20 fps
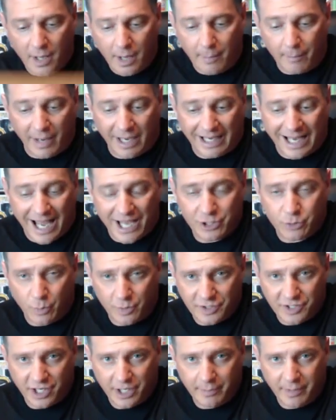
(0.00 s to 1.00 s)
My last one's
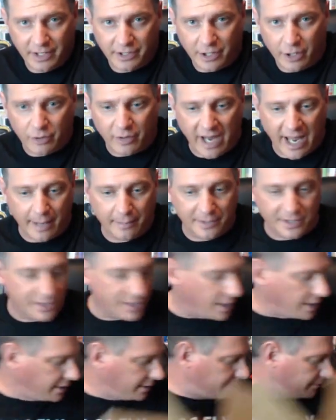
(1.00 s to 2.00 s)
going to be another
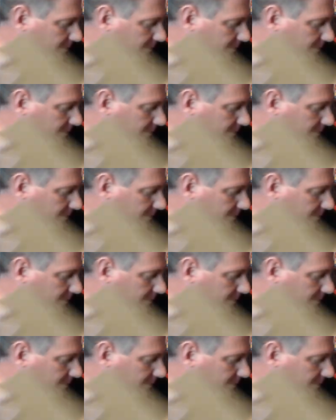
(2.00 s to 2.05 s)
Amazon.